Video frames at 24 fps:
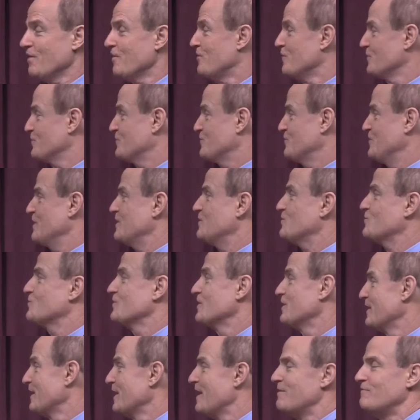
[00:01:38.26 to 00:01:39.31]
The 6
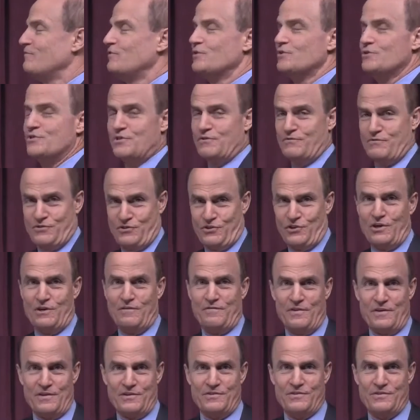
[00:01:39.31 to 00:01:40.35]
levels of
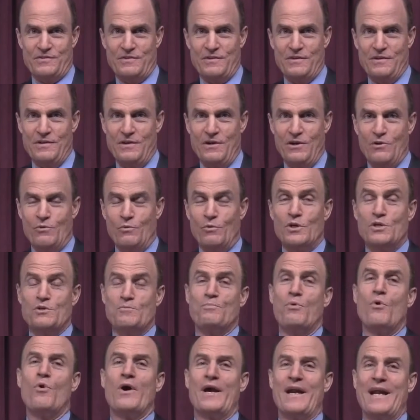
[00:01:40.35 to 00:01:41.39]
service,
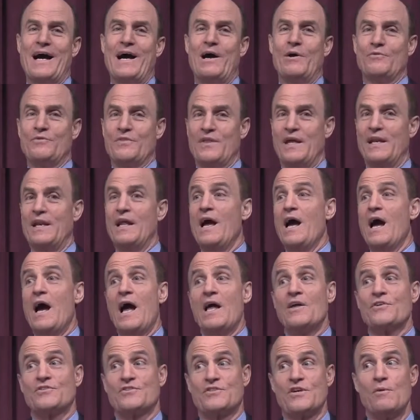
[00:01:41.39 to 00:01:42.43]
which point out that
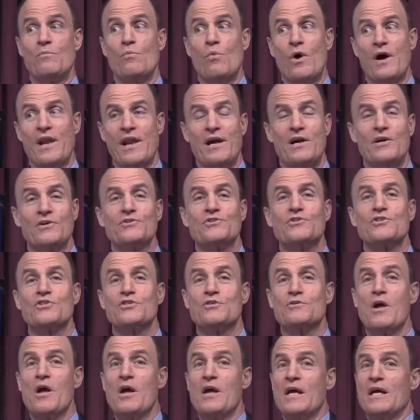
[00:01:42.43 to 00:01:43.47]
someone
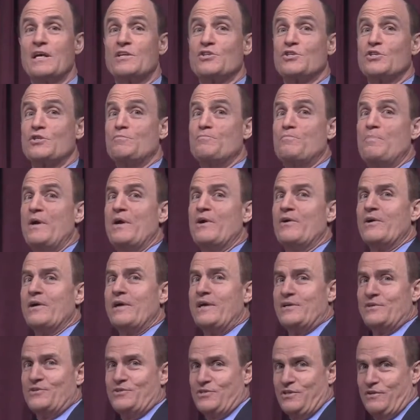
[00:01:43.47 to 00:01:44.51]
else's
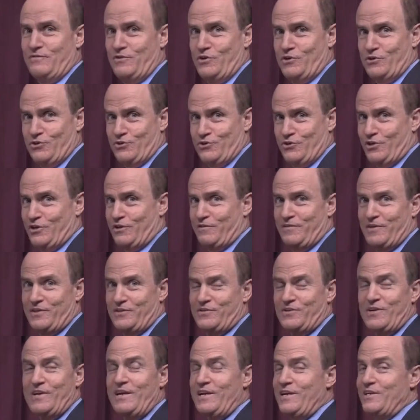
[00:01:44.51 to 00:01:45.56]
experience of your
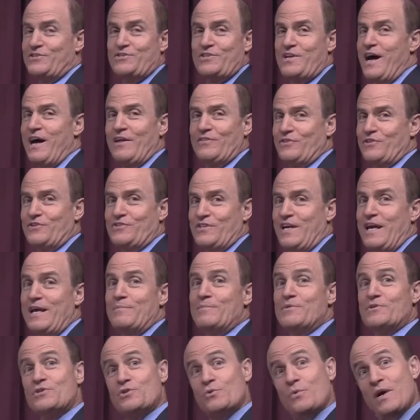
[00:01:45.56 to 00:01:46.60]
service is not the
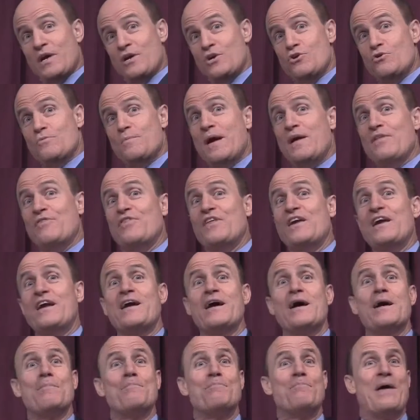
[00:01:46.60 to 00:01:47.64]
same as the way you may
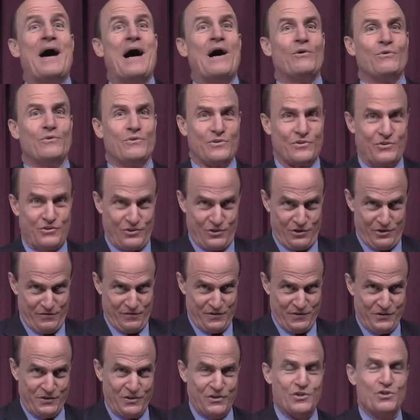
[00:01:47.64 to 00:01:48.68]
think about the
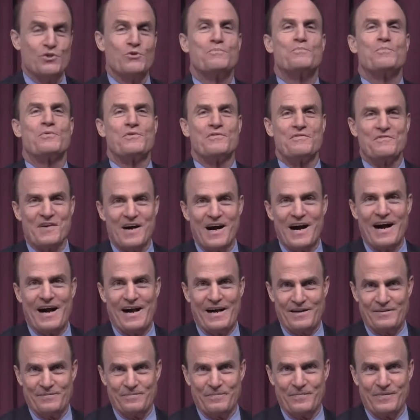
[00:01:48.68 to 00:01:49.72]
service that you
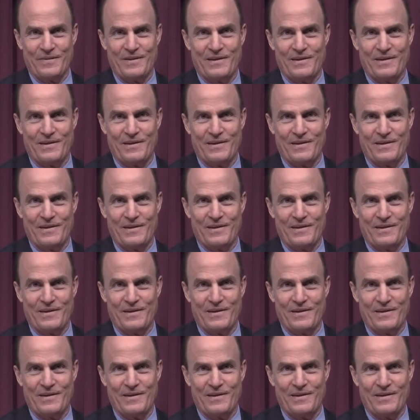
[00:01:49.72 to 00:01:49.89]
provide.